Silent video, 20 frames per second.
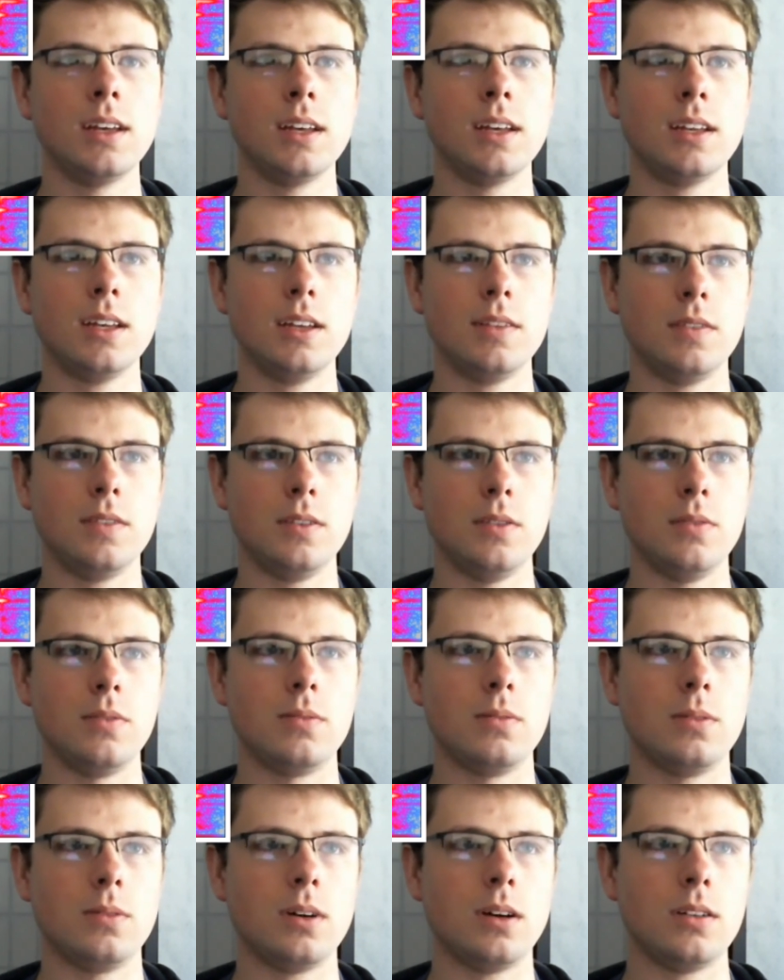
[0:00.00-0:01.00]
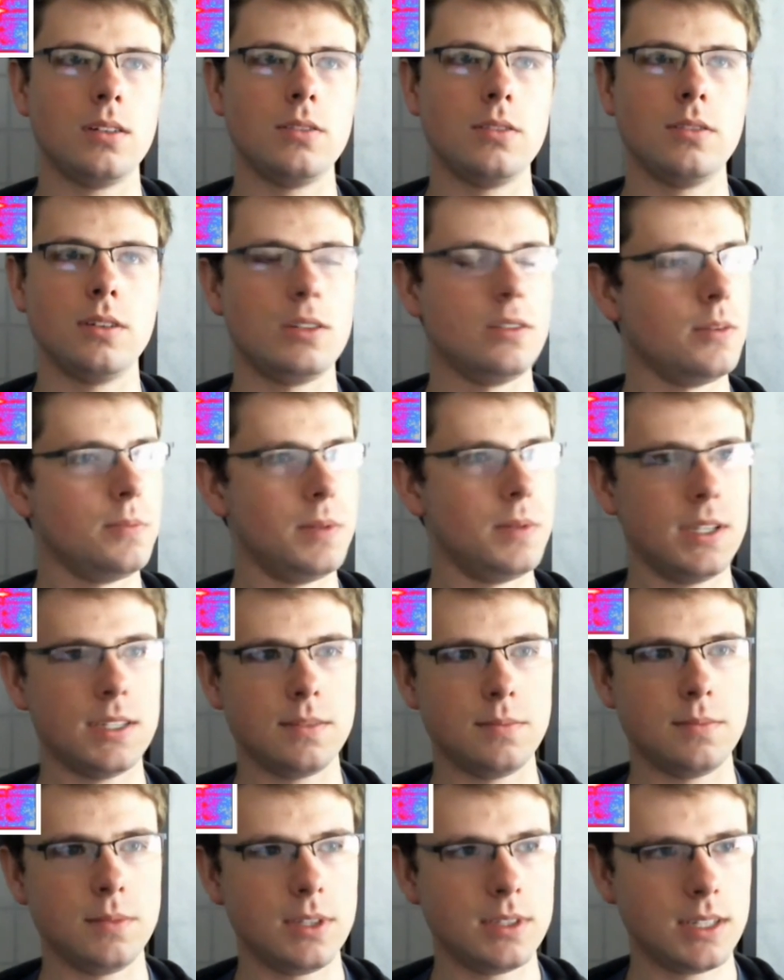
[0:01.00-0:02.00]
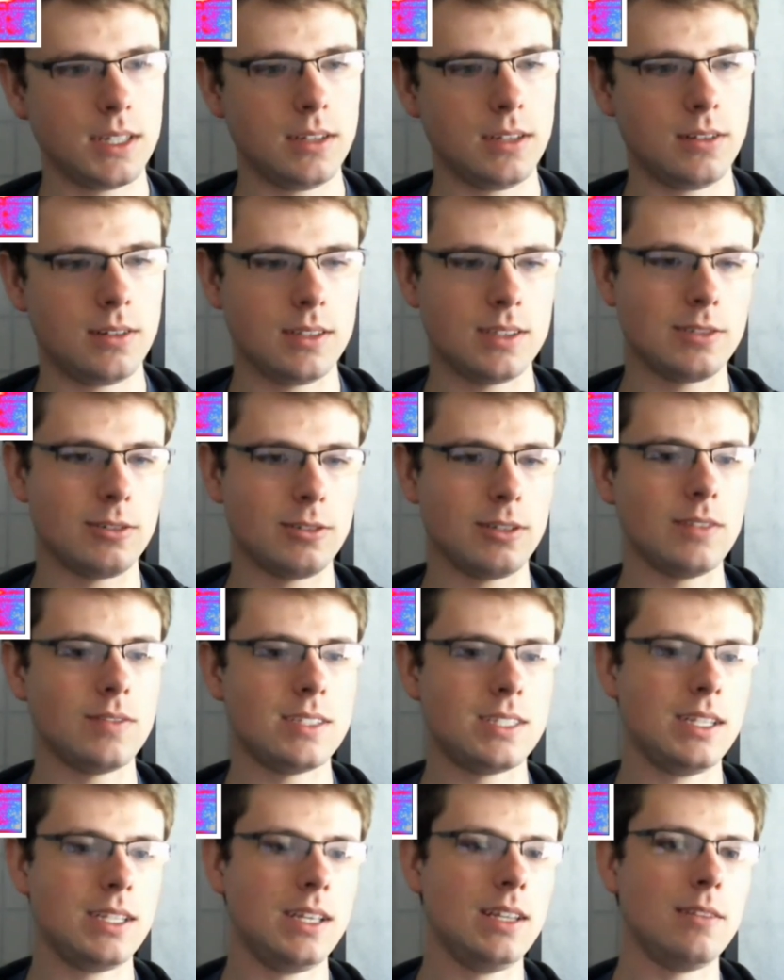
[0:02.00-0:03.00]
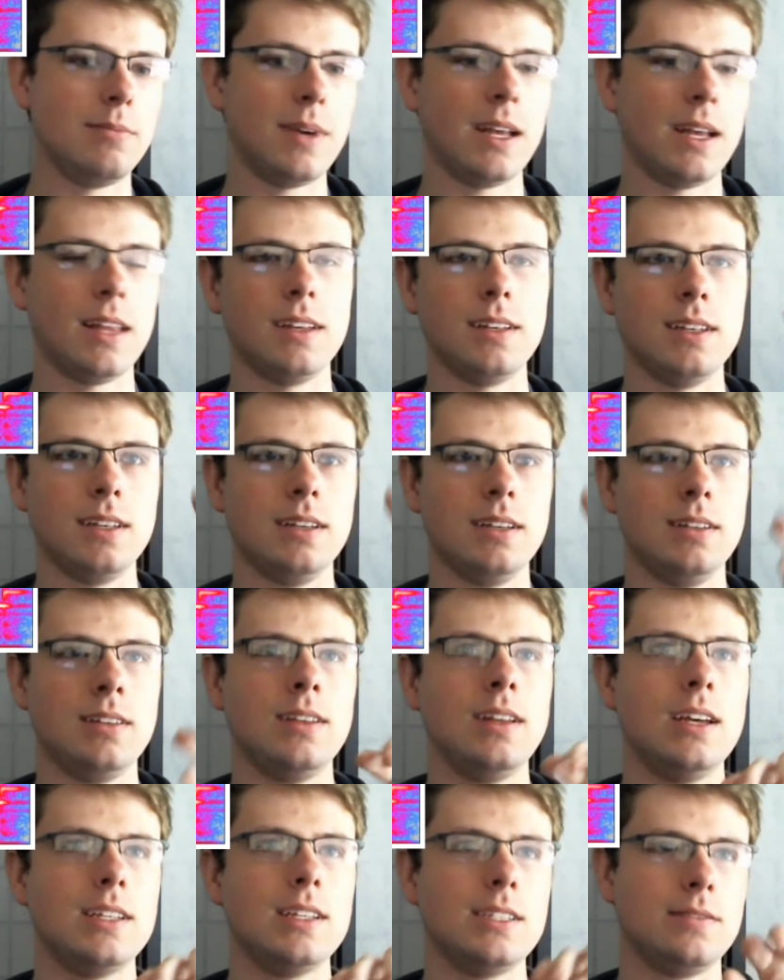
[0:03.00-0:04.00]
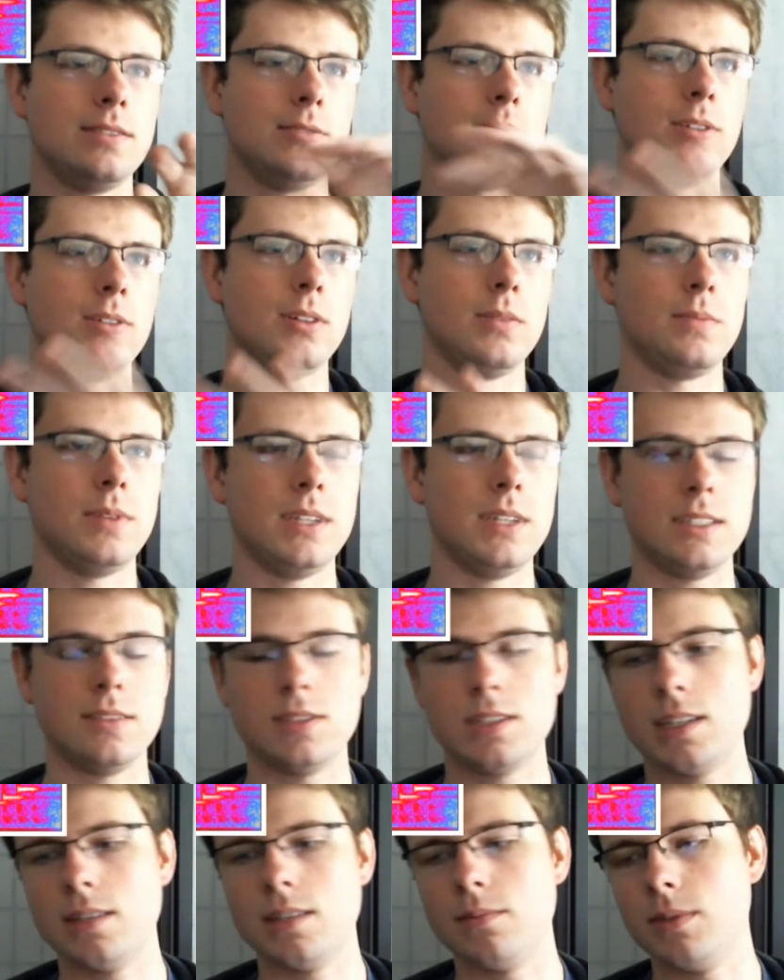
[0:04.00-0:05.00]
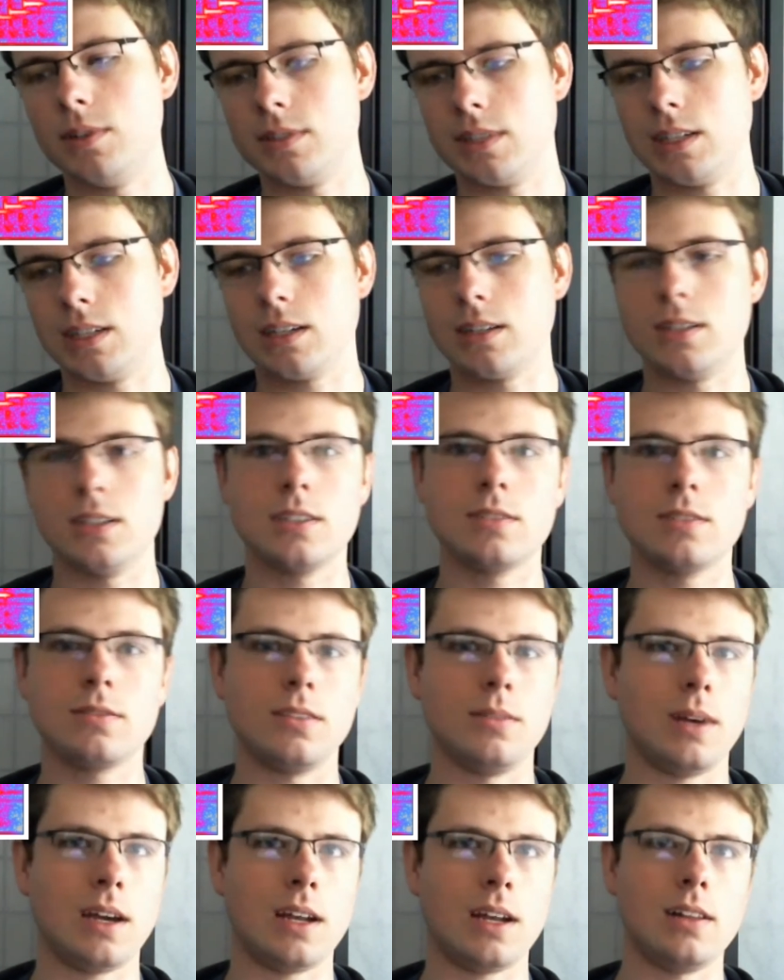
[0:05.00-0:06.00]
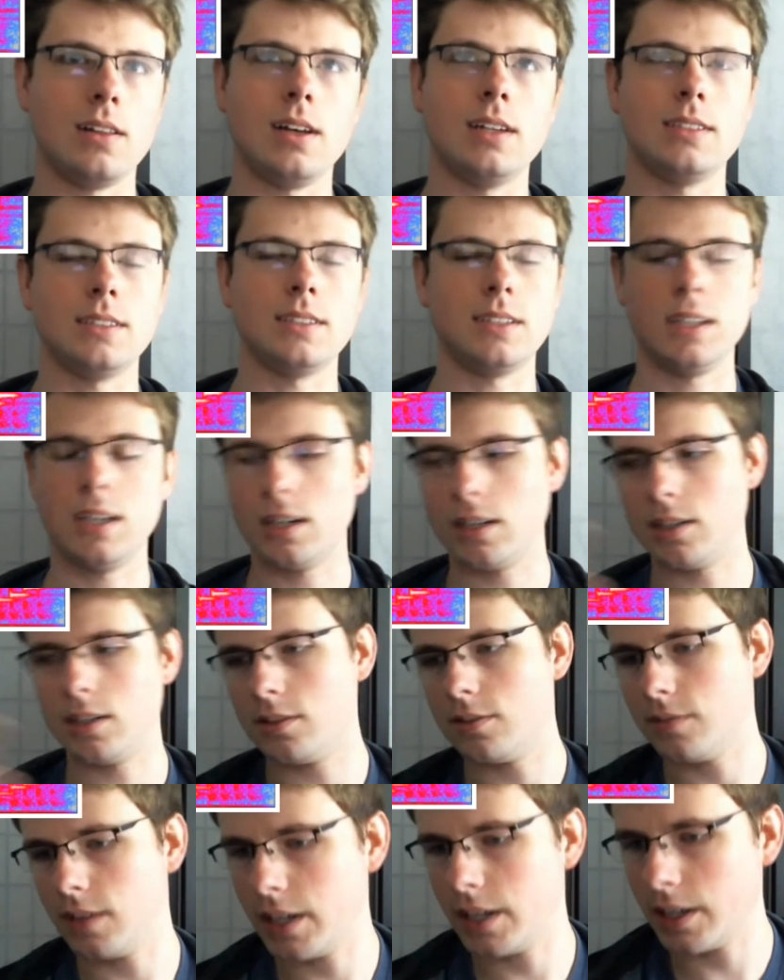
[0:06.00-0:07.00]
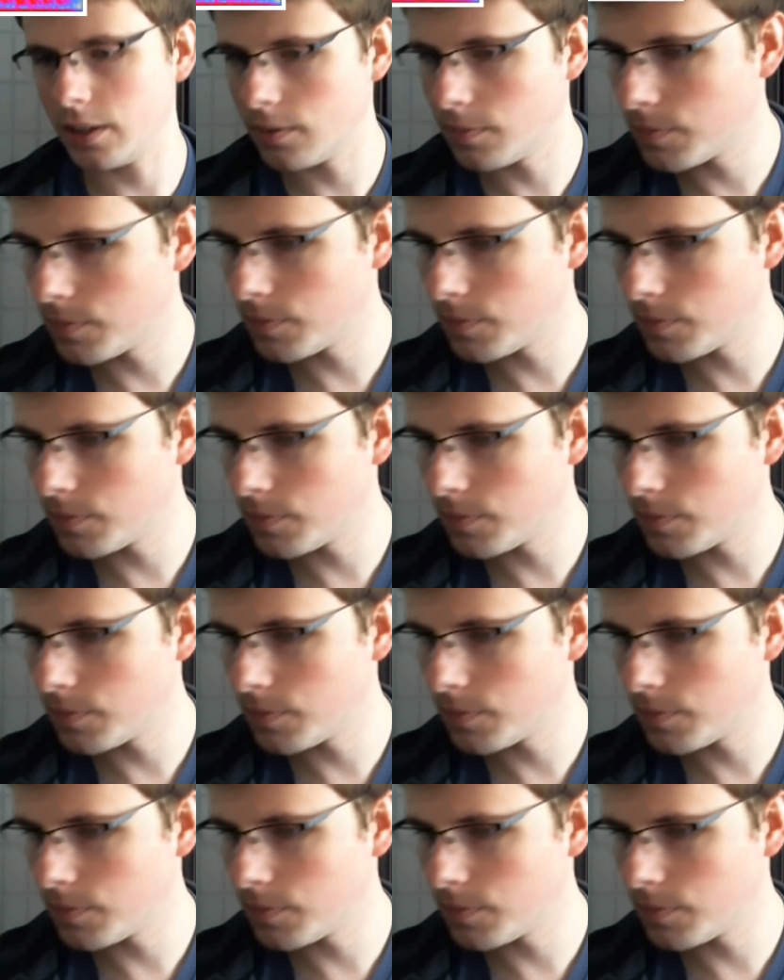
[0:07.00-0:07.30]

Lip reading: if you do it to a piece of music, you can sort of see the melody as if it were a piece of sheet music just from analyzing the audio file.